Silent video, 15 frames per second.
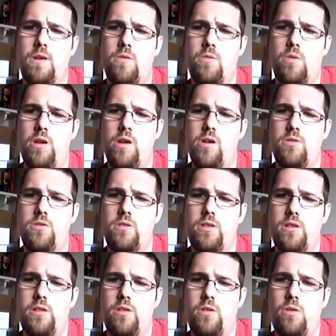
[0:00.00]
What else
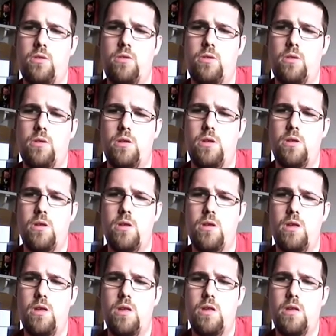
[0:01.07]
did I do?
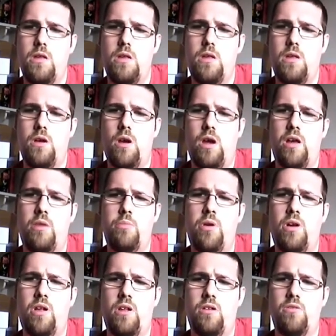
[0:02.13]
I put
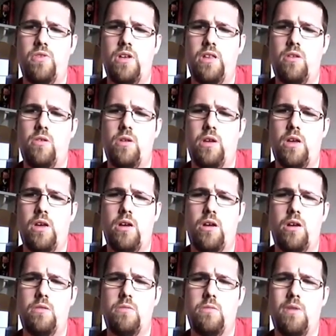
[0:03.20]
a little video to get
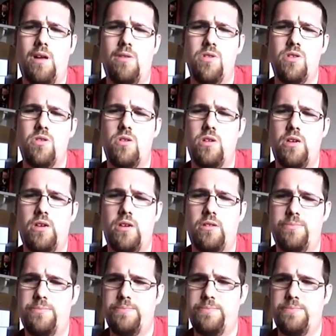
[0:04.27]
I was on a,